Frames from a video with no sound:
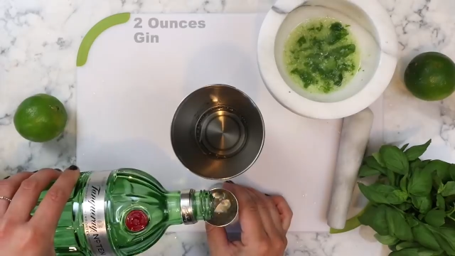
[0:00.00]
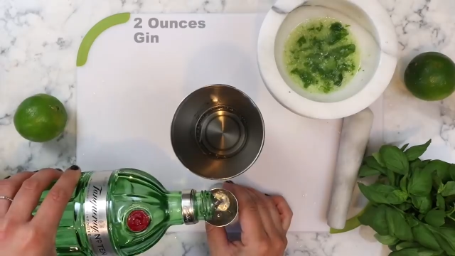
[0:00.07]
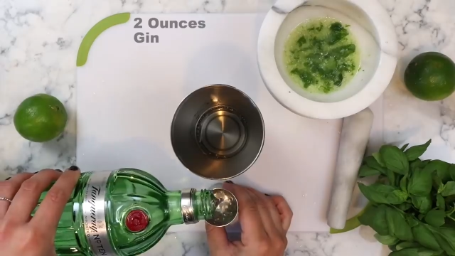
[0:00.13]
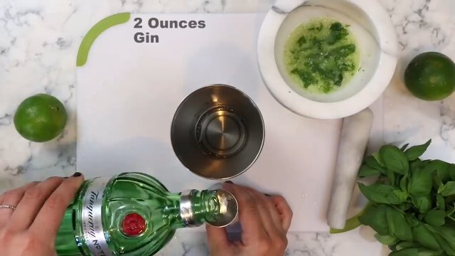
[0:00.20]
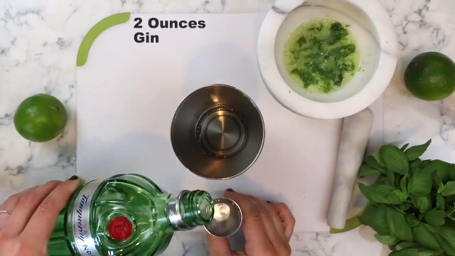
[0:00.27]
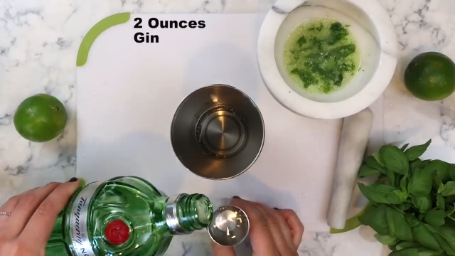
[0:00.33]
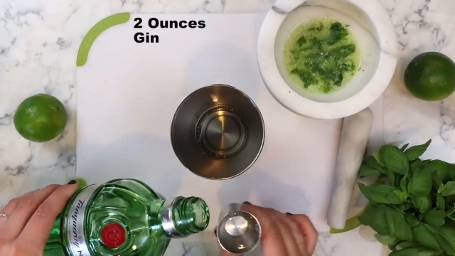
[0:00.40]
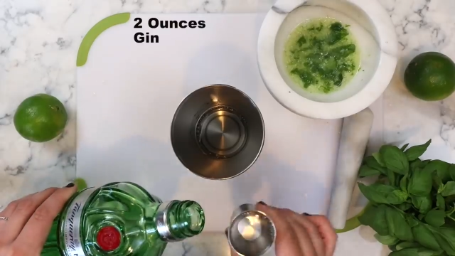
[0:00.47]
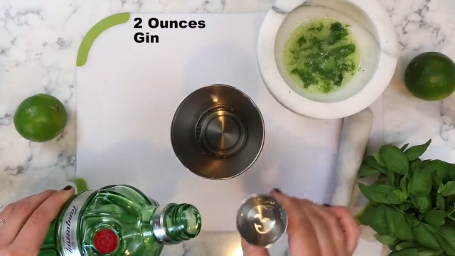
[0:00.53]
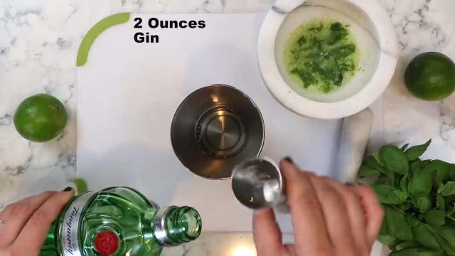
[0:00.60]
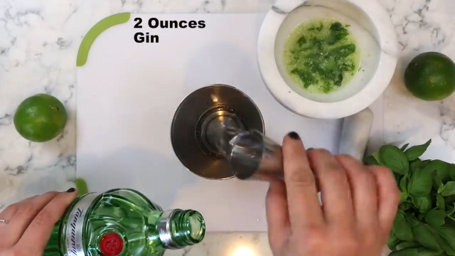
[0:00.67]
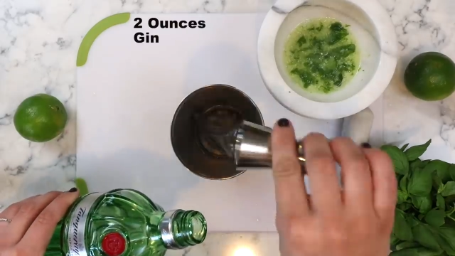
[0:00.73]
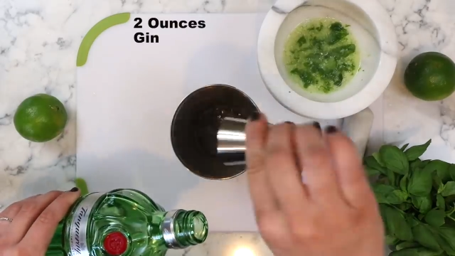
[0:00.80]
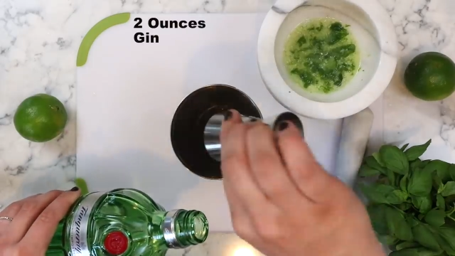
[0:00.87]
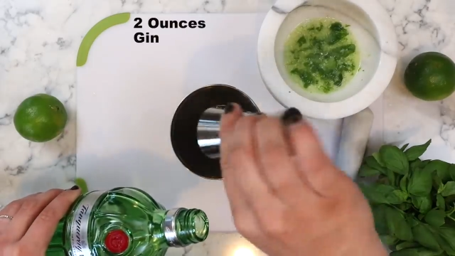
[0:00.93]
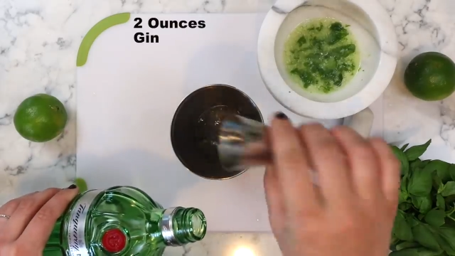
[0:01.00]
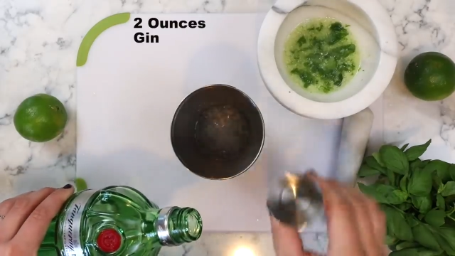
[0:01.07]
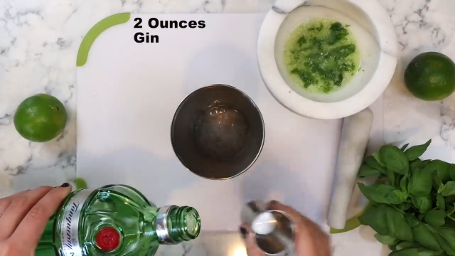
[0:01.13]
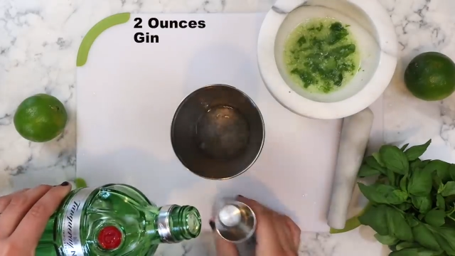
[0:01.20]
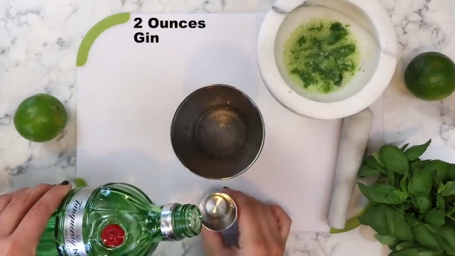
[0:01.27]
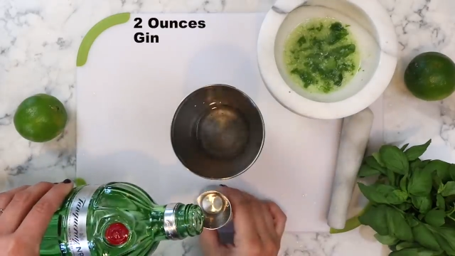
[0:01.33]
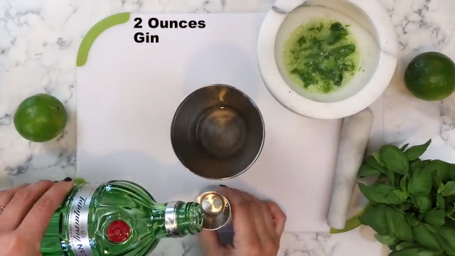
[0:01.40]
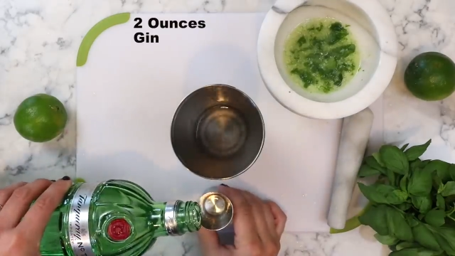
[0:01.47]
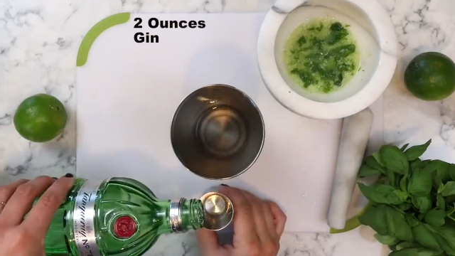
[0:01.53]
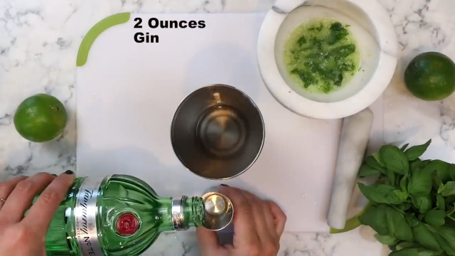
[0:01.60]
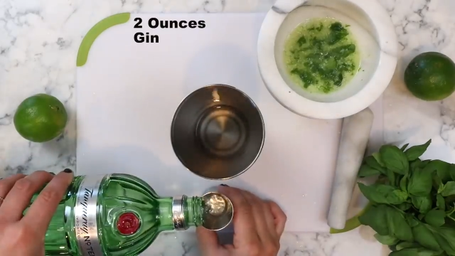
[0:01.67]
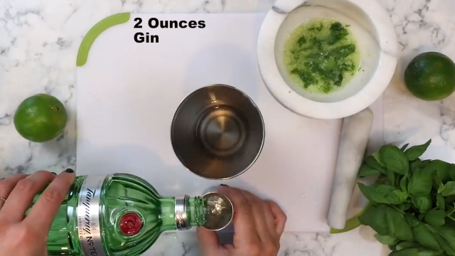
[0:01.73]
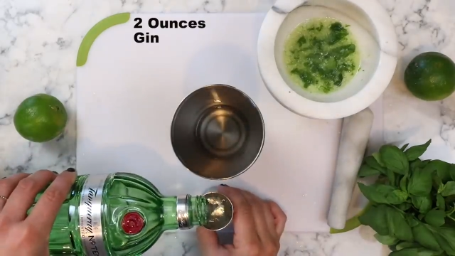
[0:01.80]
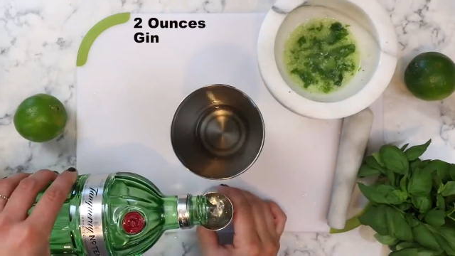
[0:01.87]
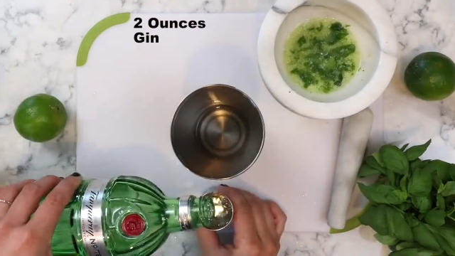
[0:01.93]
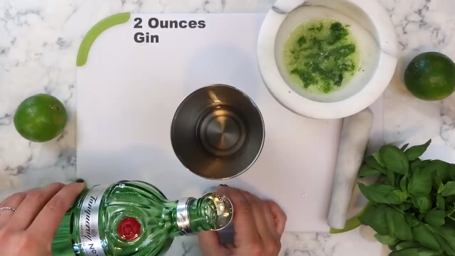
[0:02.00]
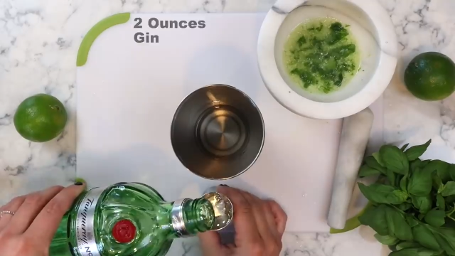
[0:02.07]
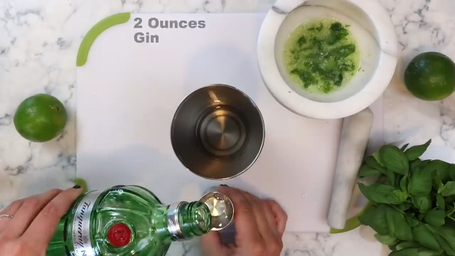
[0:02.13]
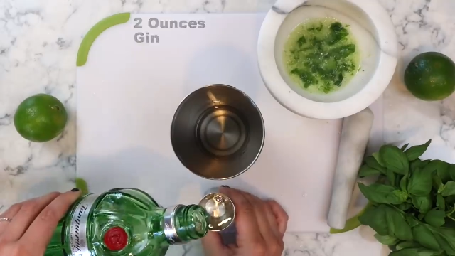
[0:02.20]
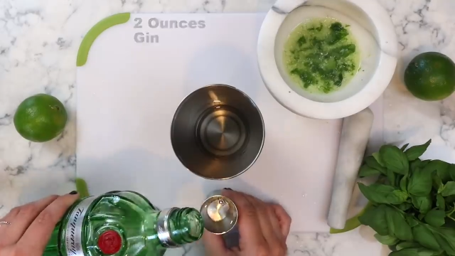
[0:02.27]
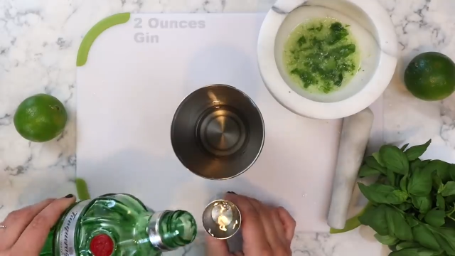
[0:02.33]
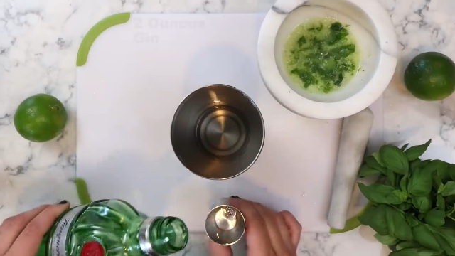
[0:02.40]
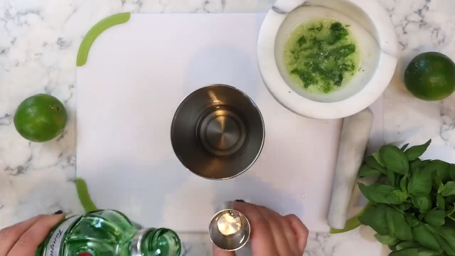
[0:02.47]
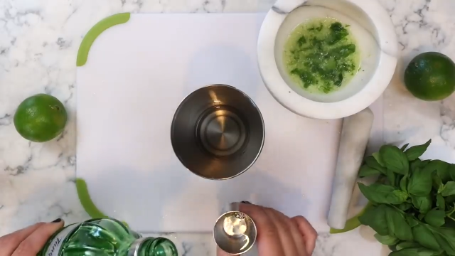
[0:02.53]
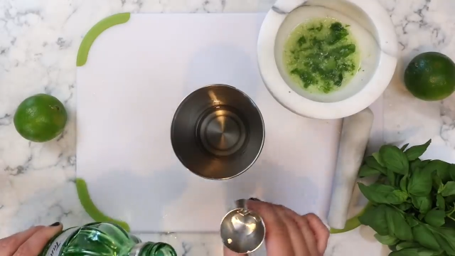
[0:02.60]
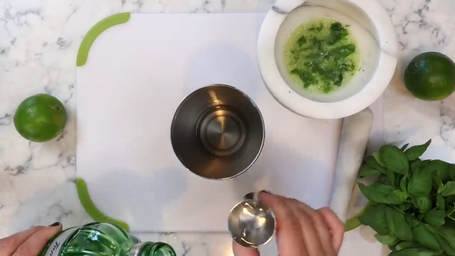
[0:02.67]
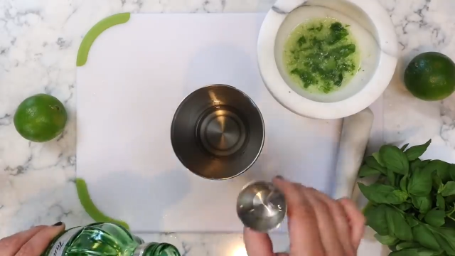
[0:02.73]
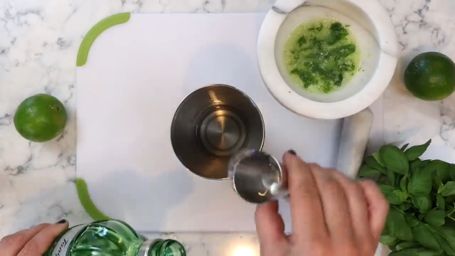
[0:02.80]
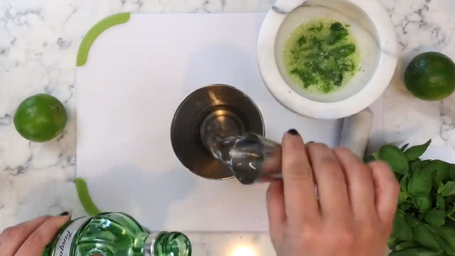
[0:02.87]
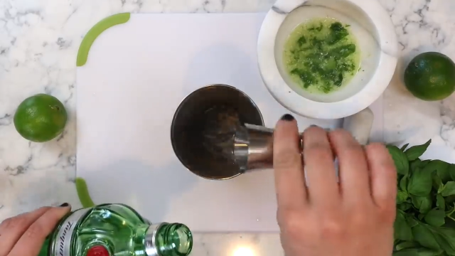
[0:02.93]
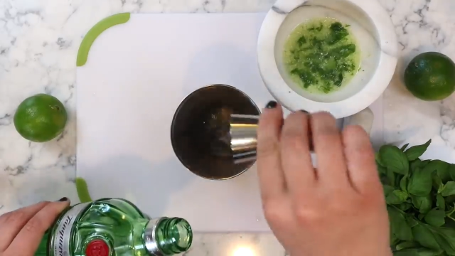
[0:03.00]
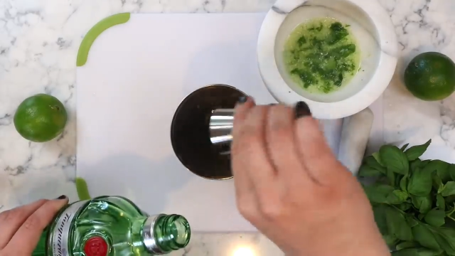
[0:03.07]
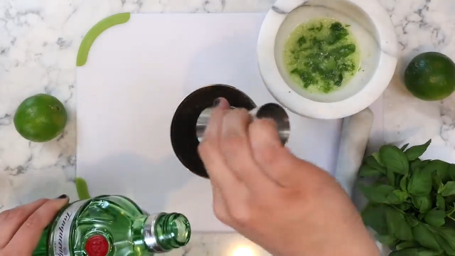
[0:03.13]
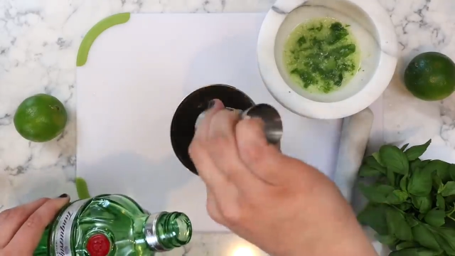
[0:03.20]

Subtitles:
(no speaker visible)